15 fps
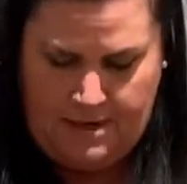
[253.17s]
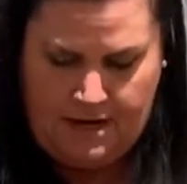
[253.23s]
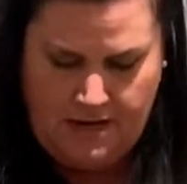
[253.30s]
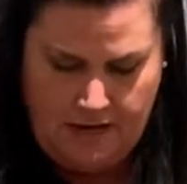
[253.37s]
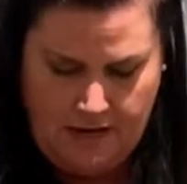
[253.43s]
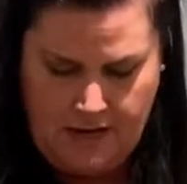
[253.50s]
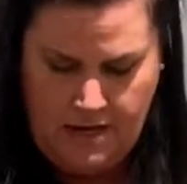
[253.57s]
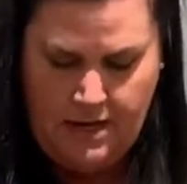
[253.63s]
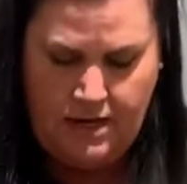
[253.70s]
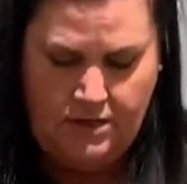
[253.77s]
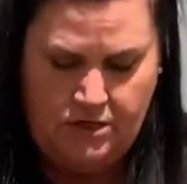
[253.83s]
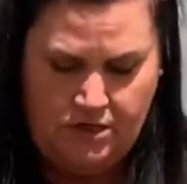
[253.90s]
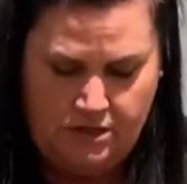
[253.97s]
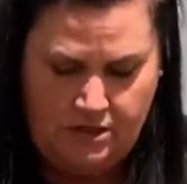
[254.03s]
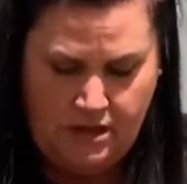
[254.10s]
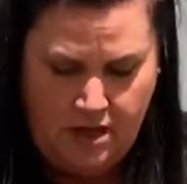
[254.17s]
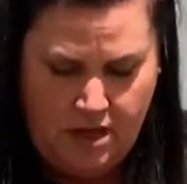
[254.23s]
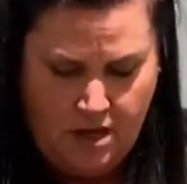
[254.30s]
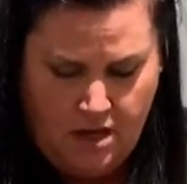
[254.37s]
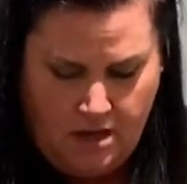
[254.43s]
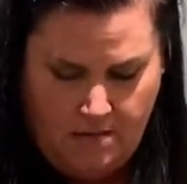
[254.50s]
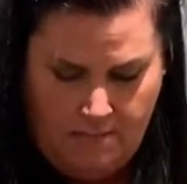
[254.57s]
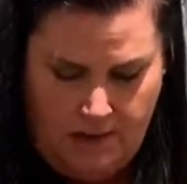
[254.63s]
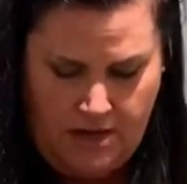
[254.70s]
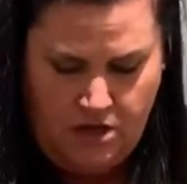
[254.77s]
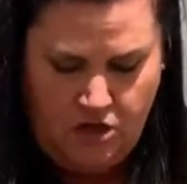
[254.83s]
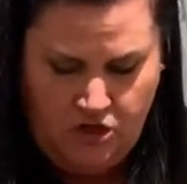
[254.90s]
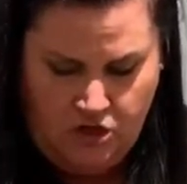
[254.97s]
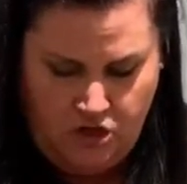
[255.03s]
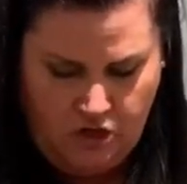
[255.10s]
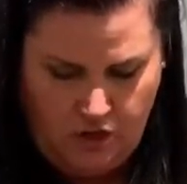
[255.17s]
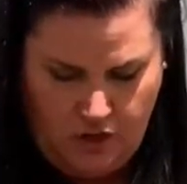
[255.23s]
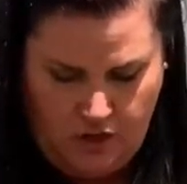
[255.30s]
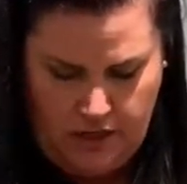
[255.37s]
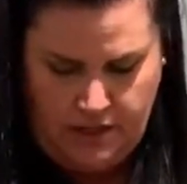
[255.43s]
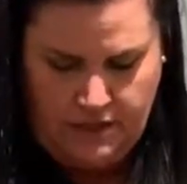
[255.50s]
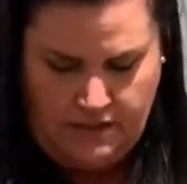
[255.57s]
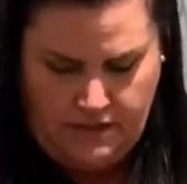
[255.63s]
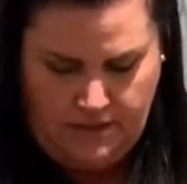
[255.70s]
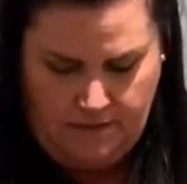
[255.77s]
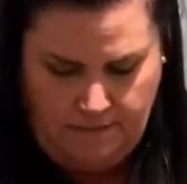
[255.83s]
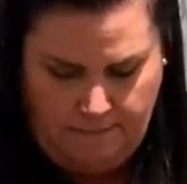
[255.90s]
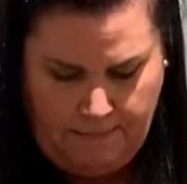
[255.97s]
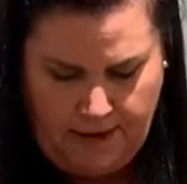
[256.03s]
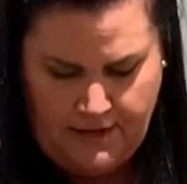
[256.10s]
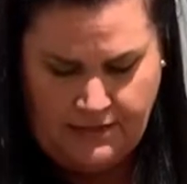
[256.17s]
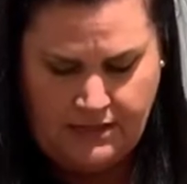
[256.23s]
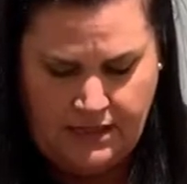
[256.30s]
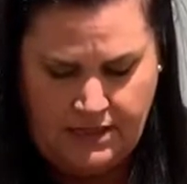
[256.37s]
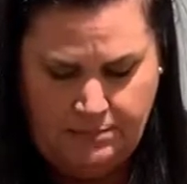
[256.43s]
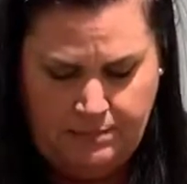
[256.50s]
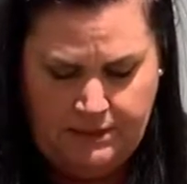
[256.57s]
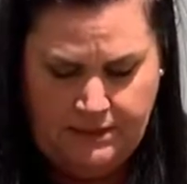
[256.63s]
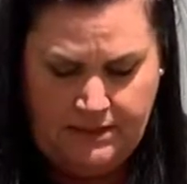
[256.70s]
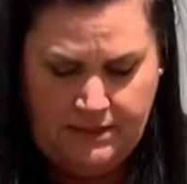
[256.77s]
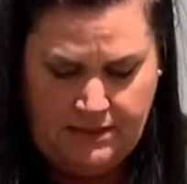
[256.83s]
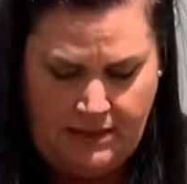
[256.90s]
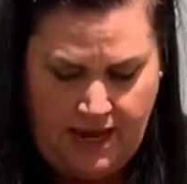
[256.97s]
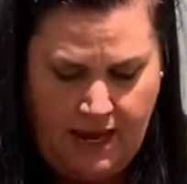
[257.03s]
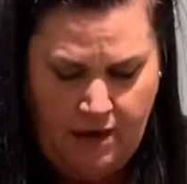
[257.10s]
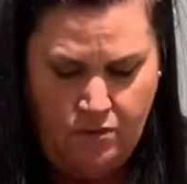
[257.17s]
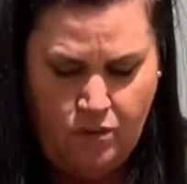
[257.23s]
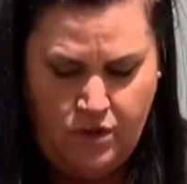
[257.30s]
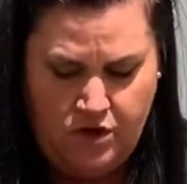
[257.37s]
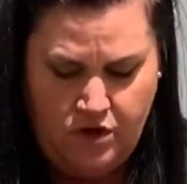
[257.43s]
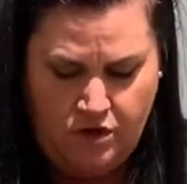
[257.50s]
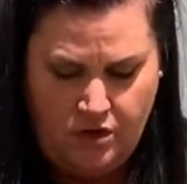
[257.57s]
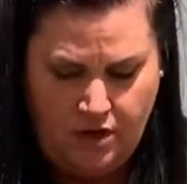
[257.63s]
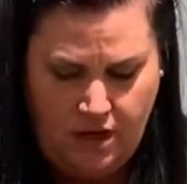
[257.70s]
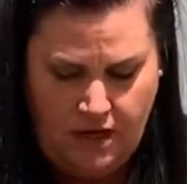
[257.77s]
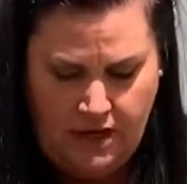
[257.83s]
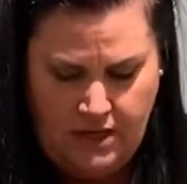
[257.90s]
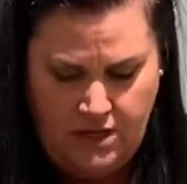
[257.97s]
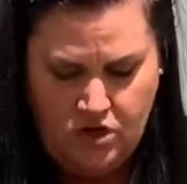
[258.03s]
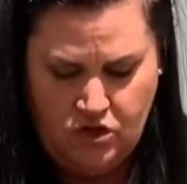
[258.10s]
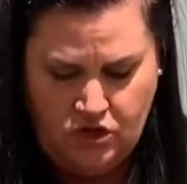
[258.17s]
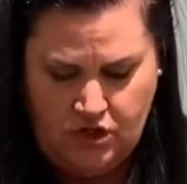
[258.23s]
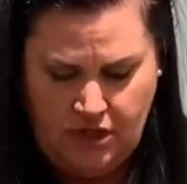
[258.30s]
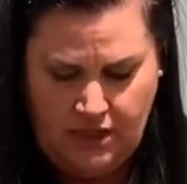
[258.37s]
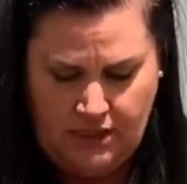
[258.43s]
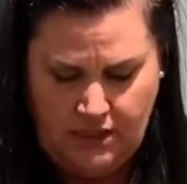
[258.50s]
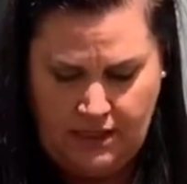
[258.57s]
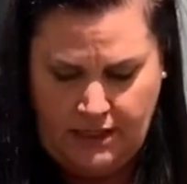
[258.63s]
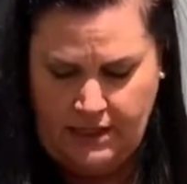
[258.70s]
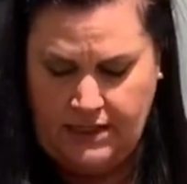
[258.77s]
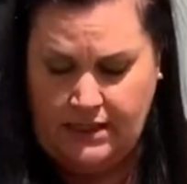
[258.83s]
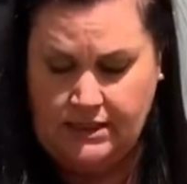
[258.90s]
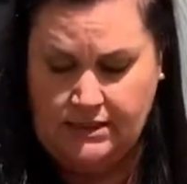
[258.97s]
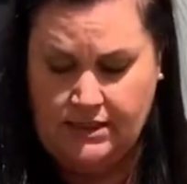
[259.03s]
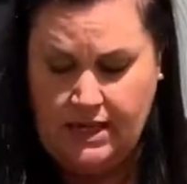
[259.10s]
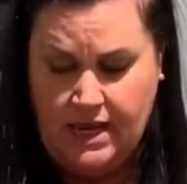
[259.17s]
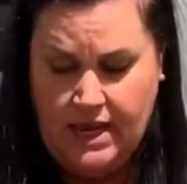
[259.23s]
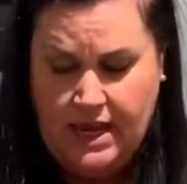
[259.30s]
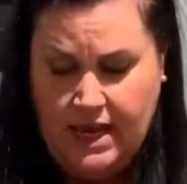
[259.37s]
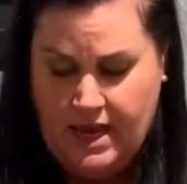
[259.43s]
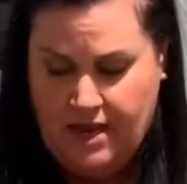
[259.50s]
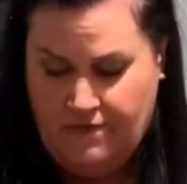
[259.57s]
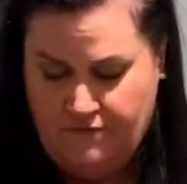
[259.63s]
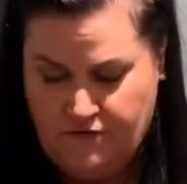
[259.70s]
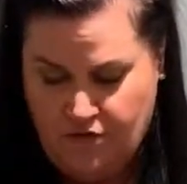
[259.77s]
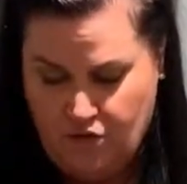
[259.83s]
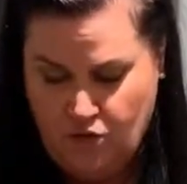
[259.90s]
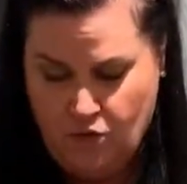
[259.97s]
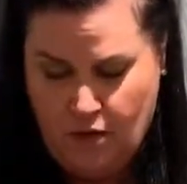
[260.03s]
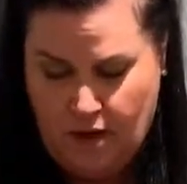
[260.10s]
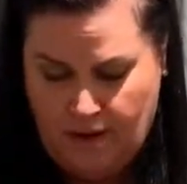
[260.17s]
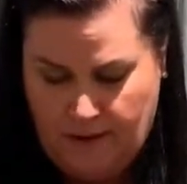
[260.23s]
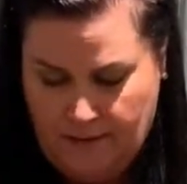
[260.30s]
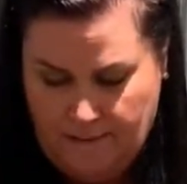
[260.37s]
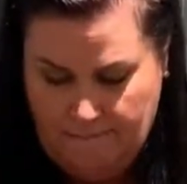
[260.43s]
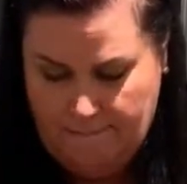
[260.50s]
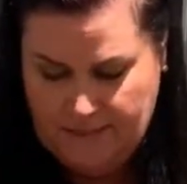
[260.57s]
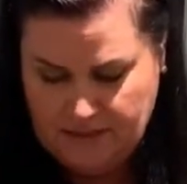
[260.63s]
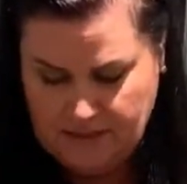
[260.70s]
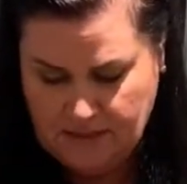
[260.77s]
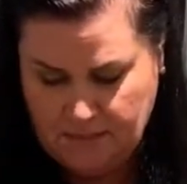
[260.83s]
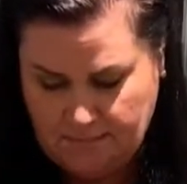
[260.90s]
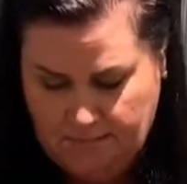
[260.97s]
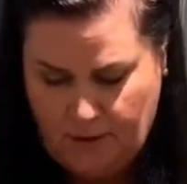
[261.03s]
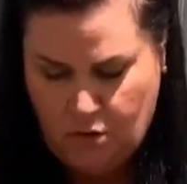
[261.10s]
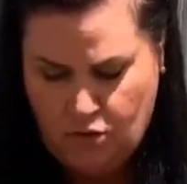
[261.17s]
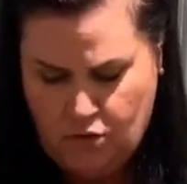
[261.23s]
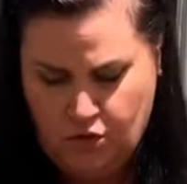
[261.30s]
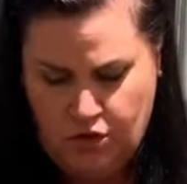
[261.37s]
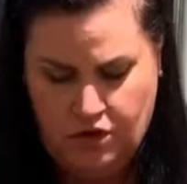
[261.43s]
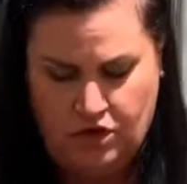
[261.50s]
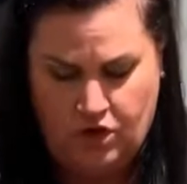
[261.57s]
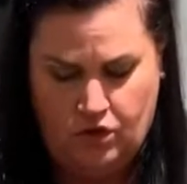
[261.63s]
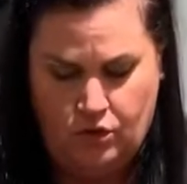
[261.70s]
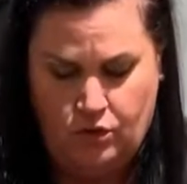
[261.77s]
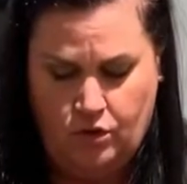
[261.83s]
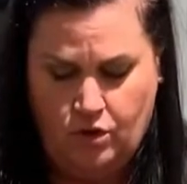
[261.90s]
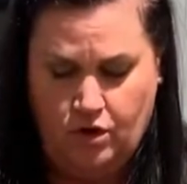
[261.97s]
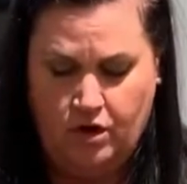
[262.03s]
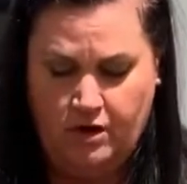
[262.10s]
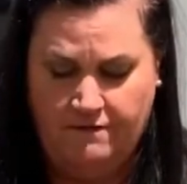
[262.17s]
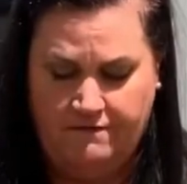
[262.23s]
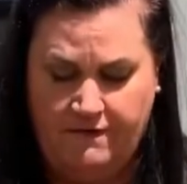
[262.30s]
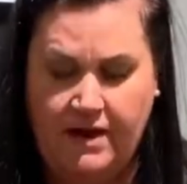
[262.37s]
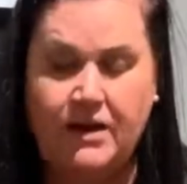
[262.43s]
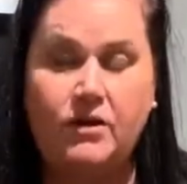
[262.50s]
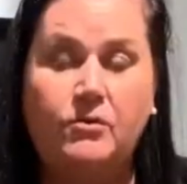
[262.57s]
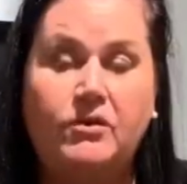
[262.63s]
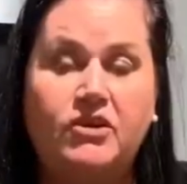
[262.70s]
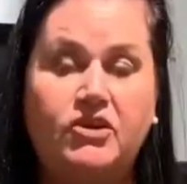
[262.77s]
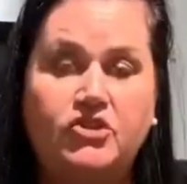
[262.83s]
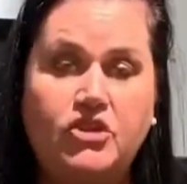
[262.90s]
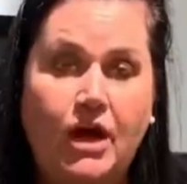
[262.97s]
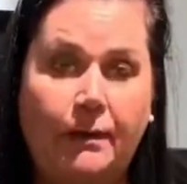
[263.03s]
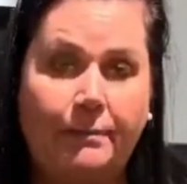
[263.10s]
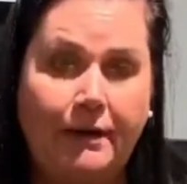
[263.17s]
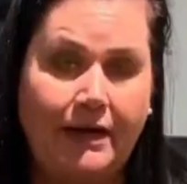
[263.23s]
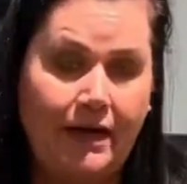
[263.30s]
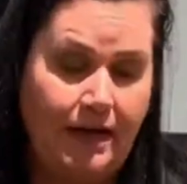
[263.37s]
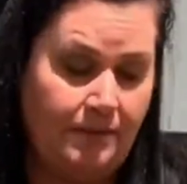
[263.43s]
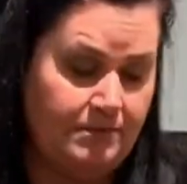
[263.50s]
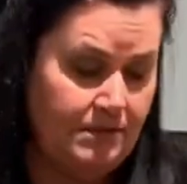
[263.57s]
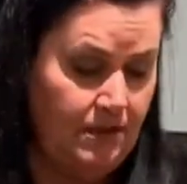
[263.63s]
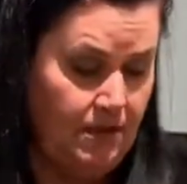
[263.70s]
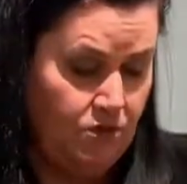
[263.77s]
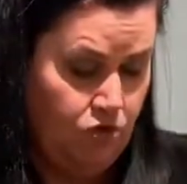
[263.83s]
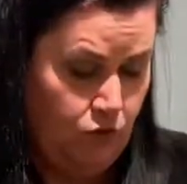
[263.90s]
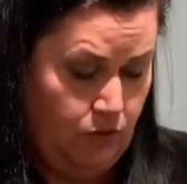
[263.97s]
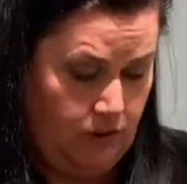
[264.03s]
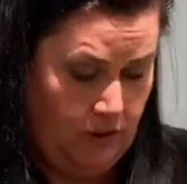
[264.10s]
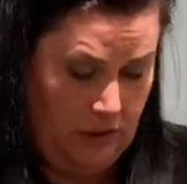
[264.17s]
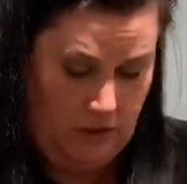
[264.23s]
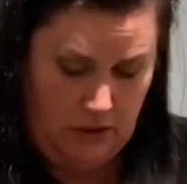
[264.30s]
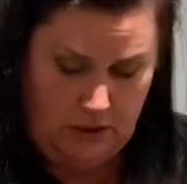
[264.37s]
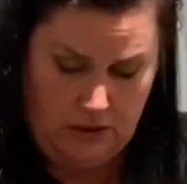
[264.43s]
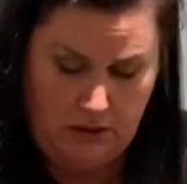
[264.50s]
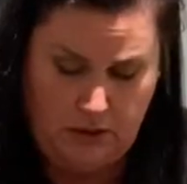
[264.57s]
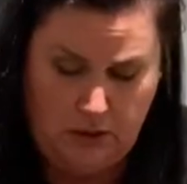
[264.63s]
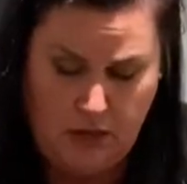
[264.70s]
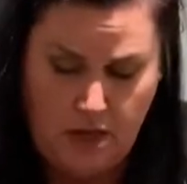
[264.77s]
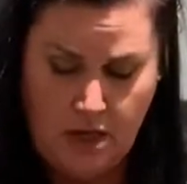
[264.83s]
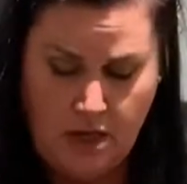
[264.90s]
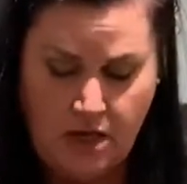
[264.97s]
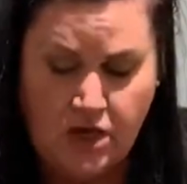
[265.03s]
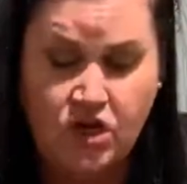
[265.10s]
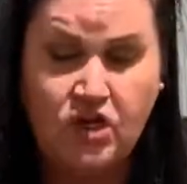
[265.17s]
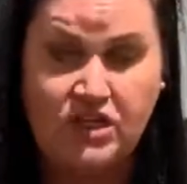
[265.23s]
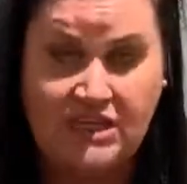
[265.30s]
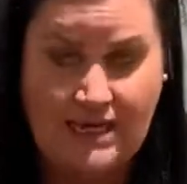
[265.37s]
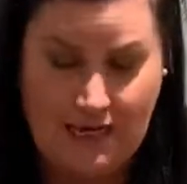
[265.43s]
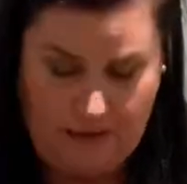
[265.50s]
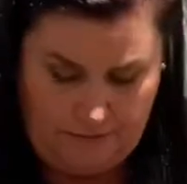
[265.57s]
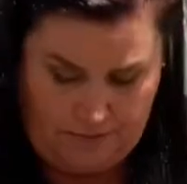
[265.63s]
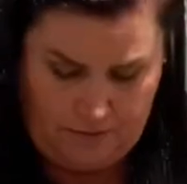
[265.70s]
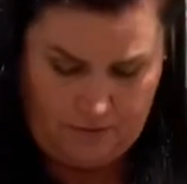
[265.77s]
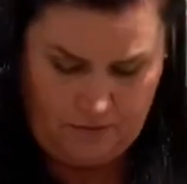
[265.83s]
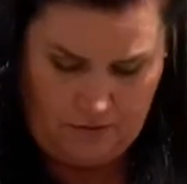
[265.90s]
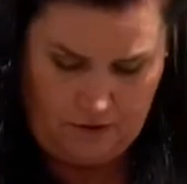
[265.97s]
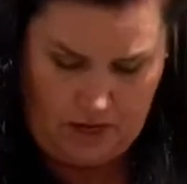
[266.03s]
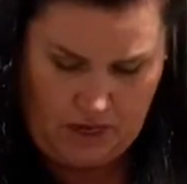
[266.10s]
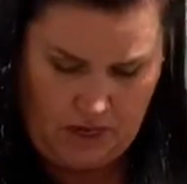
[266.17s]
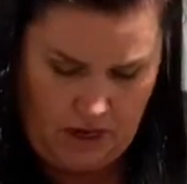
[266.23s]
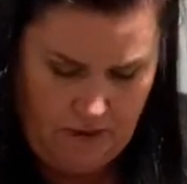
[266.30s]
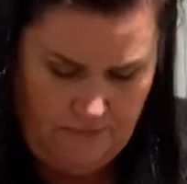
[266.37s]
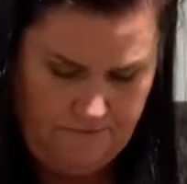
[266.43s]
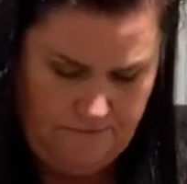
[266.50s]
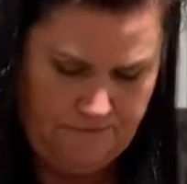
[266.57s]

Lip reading: And again, just making sure it's in bite-sized pieces. And when you're cutting your chicken like this, if you missed a bone or two, you're gonna find it when you're chopping it up. So that's really good tip, okay?